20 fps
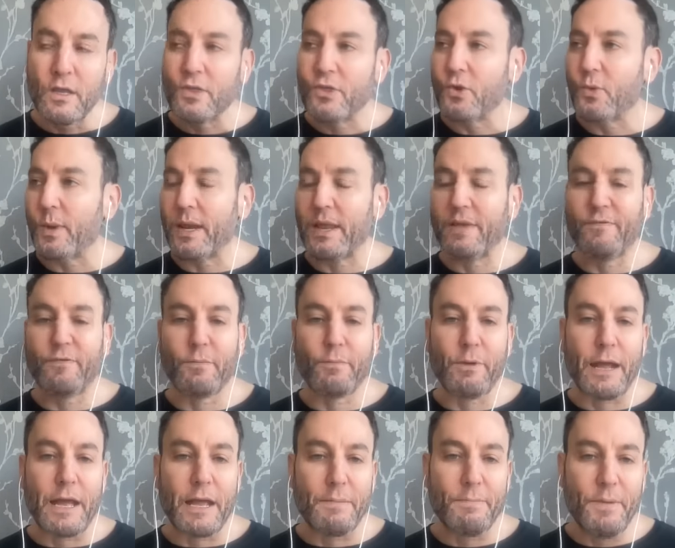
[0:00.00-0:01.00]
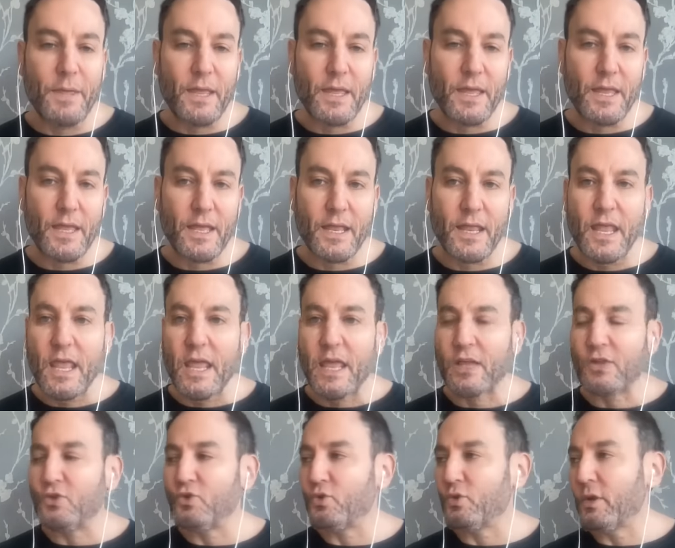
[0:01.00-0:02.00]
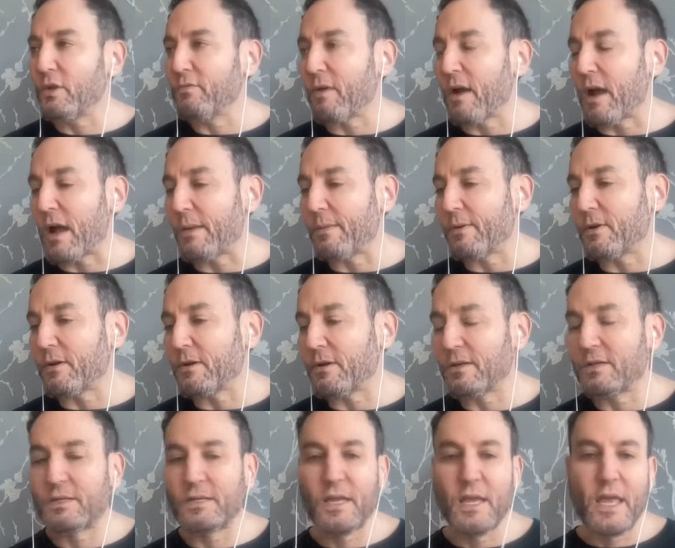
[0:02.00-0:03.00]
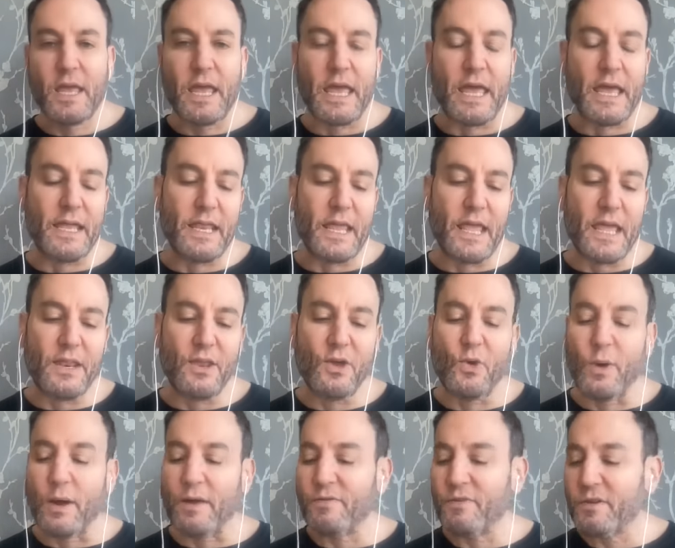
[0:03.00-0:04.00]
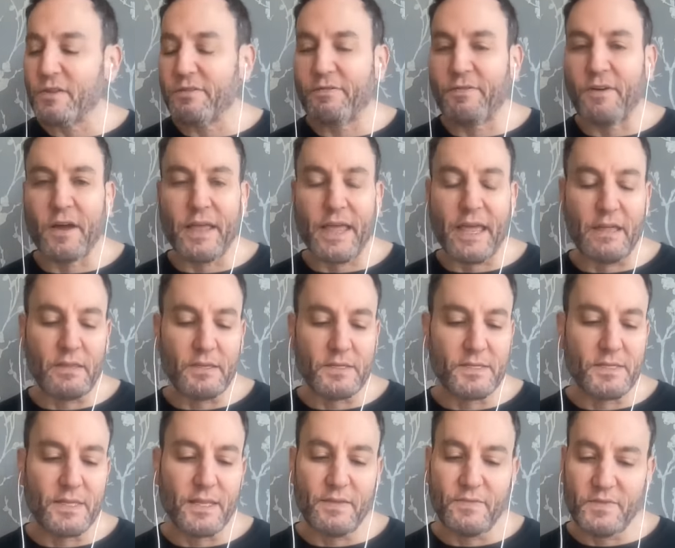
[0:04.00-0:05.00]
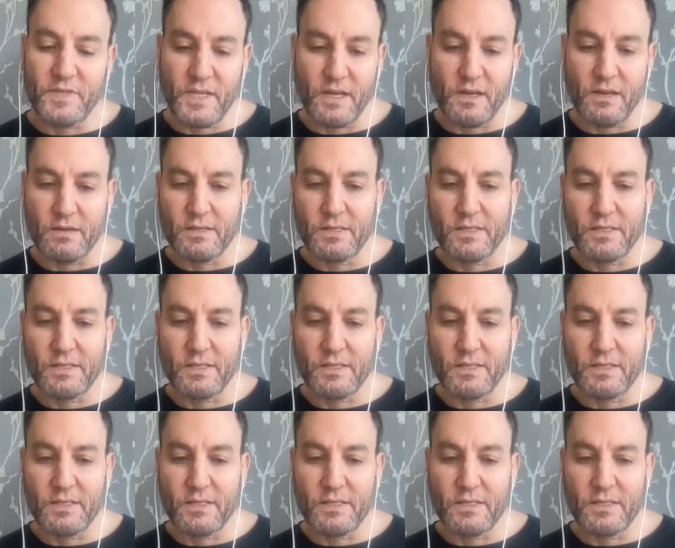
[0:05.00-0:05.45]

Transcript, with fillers: They're waiting for Brad Pitt and Julia Roberts and and whoever the fuck else lives here.